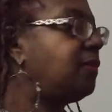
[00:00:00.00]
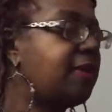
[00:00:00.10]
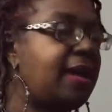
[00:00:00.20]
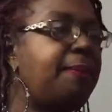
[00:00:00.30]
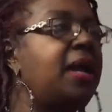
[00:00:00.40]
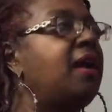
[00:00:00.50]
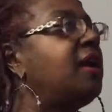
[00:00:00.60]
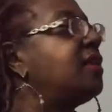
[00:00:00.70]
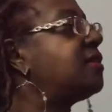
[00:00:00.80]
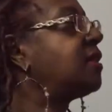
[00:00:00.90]

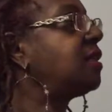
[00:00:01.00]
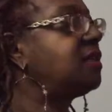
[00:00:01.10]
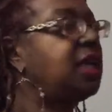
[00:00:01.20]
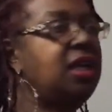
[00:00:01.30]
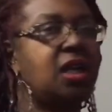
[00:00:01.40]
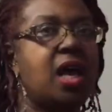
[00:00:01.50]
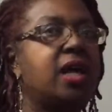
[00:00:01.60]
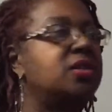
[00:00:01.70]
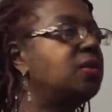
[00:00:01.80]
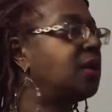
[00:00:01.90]
grandparents and
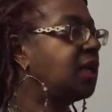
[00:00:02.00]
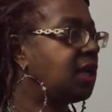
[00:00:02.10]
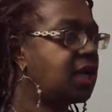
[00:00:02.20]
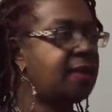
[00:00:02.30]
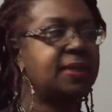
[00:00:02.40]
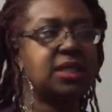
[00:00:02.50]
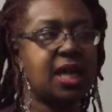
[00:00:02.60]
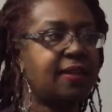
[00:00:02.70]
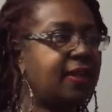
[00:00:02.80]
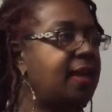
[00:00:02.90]
in-laws who are going to come and
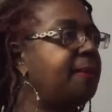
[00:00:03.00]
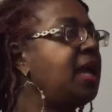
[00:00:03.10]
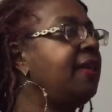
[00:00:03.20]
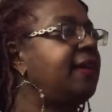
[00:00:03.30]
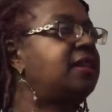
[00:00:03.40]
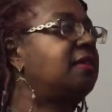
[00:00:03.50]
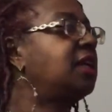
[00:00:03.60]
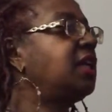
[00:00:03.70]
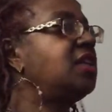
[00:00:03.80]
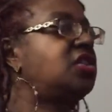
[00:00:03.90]
tell them that their
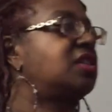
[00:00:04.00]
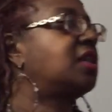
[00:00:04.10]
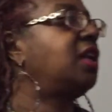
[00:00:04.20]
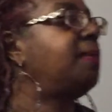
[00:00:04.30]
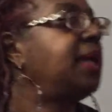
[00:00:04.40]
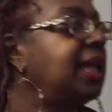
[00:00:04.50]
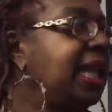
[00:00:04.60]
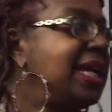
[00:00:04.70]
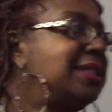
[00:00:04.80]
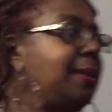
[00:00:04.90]
kid is just going to be a
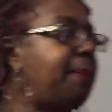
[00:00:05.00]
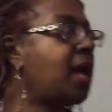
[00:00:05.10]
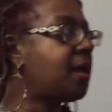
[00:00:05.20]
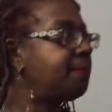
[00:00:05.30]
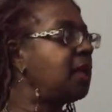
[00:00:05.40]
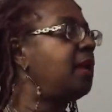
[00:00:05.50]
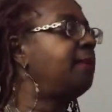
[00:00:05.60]
lazy bum